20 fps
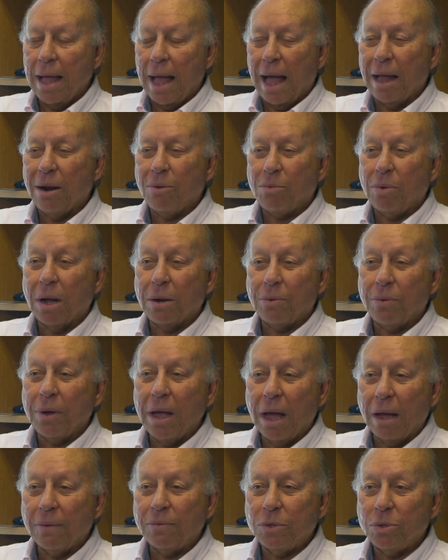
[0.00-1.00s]
and what we
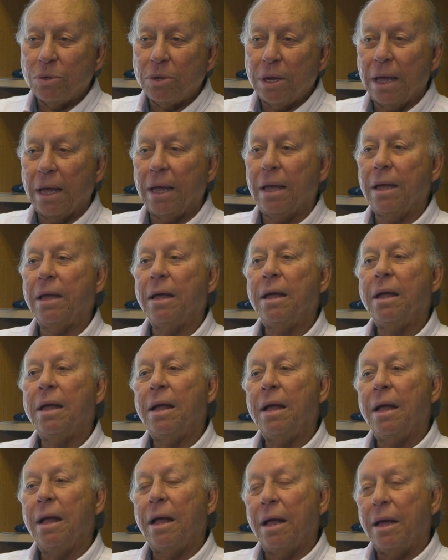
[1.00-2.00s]
have today
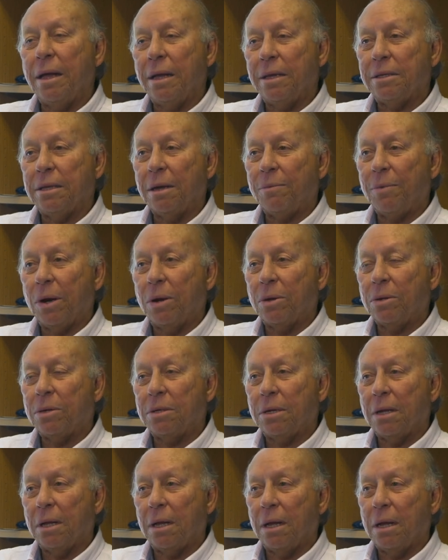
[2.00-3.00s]
is
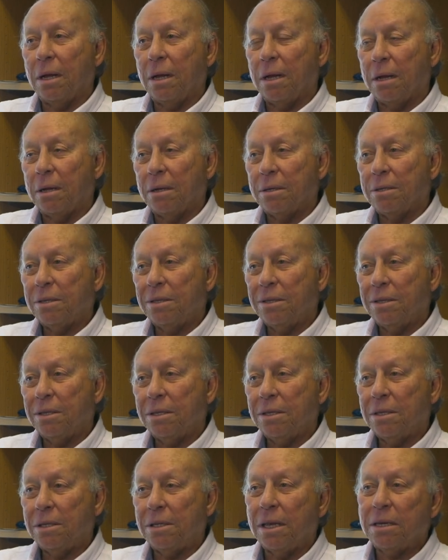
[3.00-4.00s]
about uh,
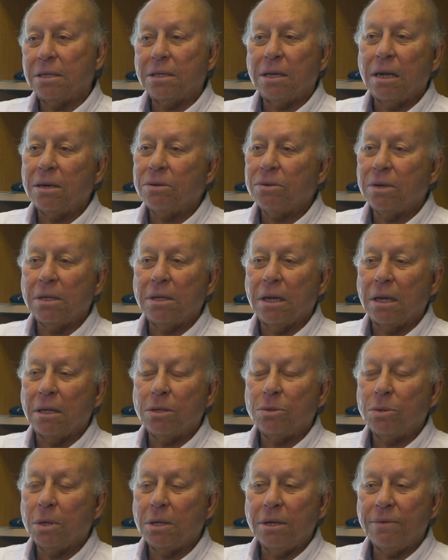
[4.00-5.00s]

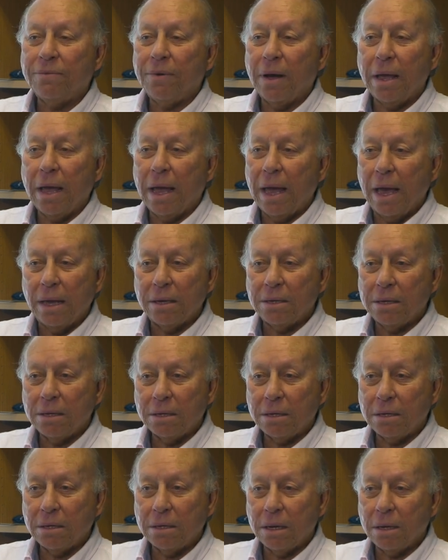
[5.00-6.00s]
625
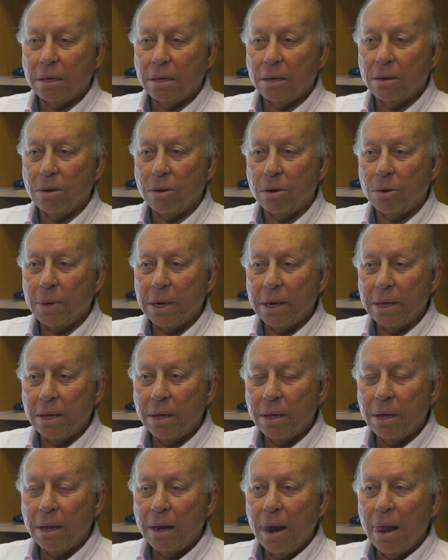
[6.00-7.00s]
cases uh,
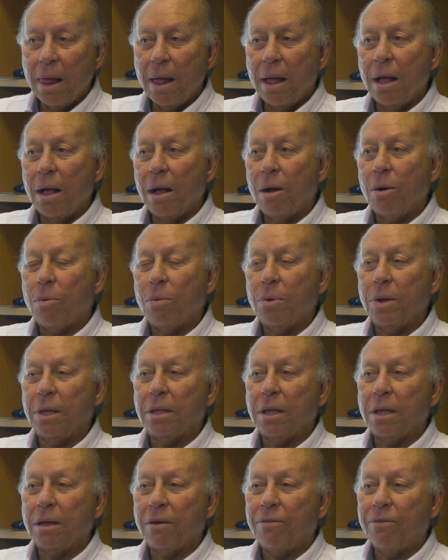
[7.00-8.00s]
globally
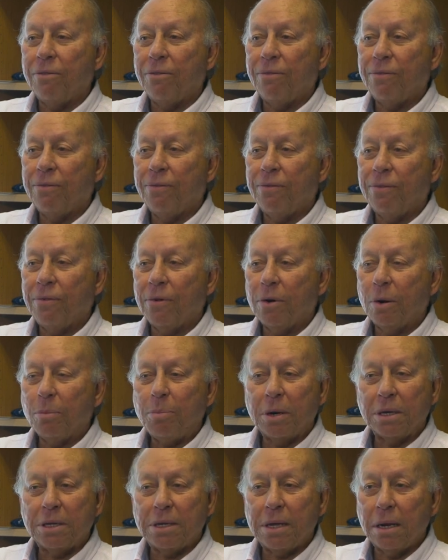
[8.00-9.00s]
with a
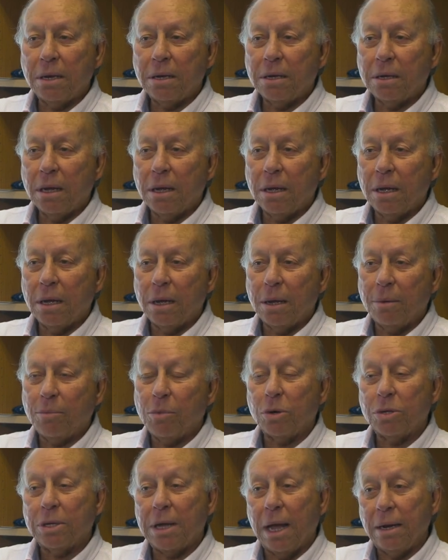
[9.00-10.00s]
4%
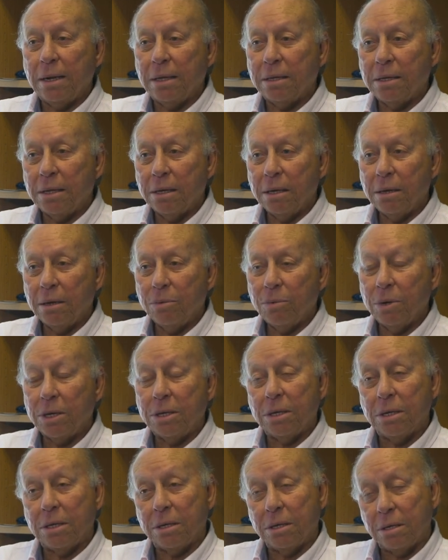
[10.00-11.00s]
mortality,
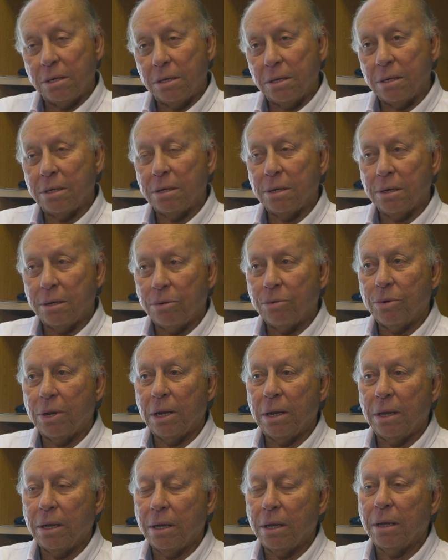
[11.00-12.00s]
which is
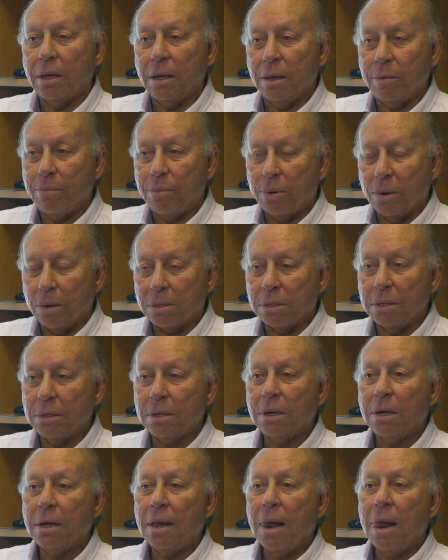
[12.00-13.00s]
really important